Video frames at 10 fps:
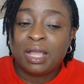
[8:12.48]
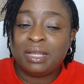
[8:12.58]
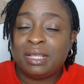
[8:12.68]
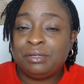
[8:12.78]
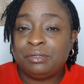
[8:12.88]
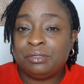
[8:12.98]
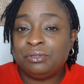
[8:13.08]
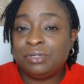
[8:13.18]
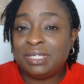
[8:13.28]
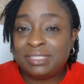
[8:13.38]
And then
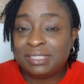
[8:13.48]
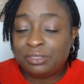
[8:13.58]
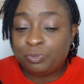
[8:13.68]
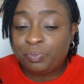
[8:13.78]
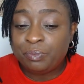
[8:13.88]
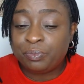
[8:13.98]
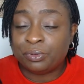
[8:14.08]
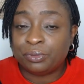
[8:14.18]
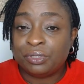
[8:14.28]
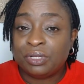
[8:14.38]
you listen to
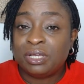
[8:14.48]
people.